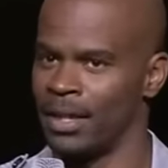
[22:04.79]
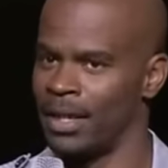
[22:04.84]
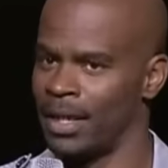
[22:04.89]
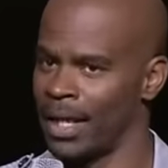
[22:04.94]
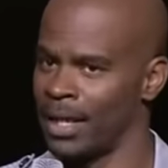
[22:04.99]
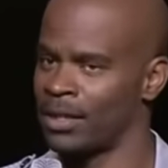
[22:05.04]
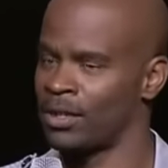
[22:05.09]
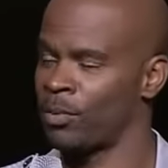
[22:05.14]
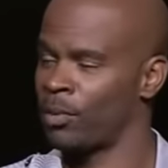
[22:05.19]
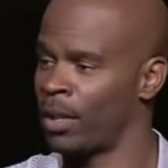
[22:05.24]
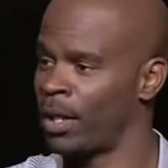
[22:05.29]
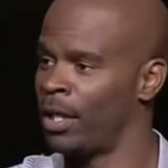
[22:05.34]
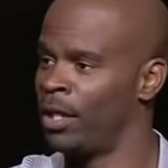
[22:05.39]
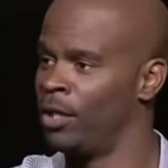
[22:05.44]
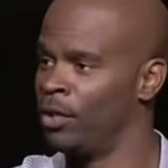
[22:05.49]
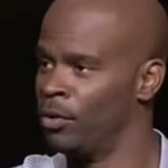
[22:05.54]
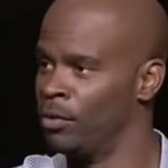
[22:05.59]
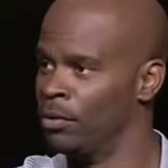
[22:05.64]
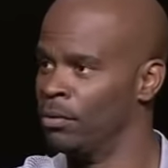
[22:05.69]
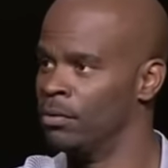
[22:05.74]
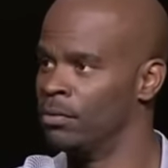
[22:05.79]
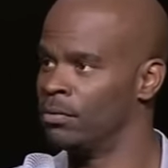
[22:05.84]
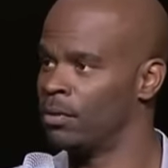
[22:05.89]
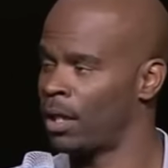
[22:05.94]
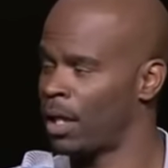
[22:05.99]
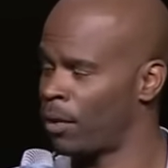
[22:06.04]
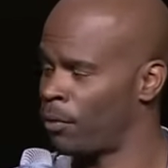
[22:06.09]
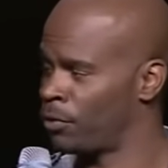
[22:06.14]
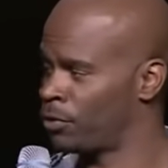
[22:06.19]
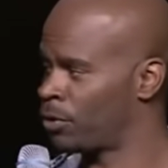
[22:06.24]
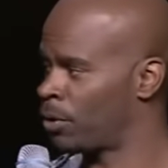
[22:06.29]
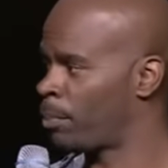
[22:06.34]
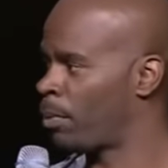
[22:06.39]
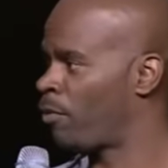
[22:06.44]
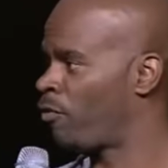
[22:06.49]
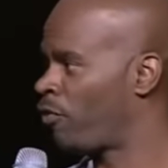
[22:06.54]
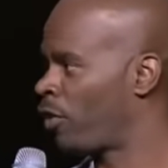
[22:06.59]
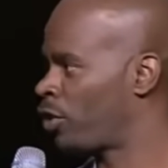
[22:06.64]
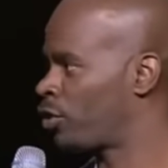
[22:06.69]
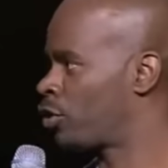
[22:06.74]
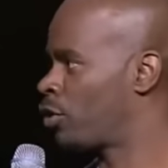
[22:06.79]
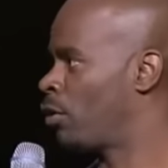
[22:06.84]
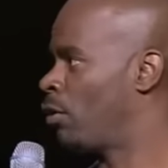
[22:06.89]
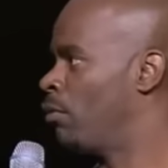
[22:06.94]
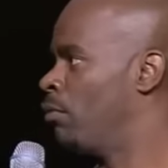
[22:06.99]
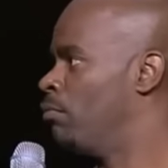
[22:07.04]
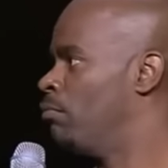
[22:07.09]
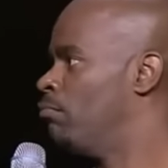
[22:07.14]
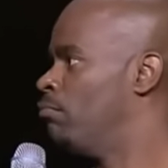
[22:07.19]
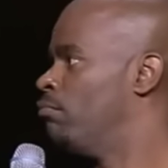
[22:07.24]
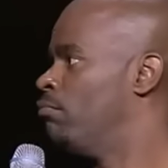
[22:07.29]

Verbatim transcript: And that's when I knew I was a professional.